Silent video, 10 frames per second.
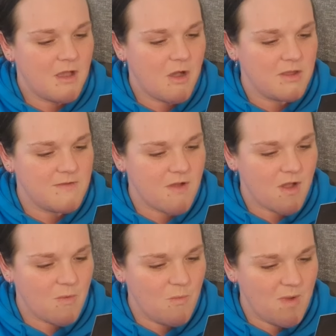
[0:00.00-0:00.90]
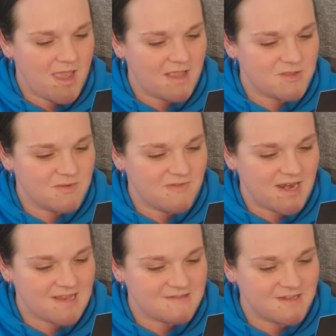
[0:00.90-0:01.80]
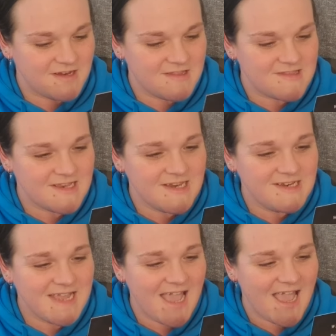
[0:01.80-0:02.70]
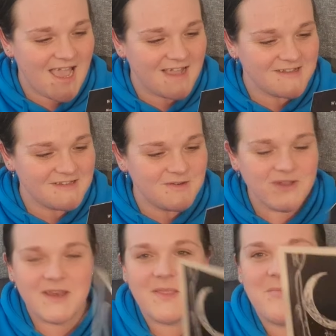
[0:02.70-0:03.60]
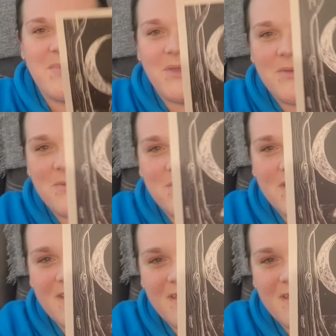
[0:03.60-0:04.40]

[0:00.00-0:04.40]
Oh, you've got a witch with a lantern, and there's a little cat looking at the moon.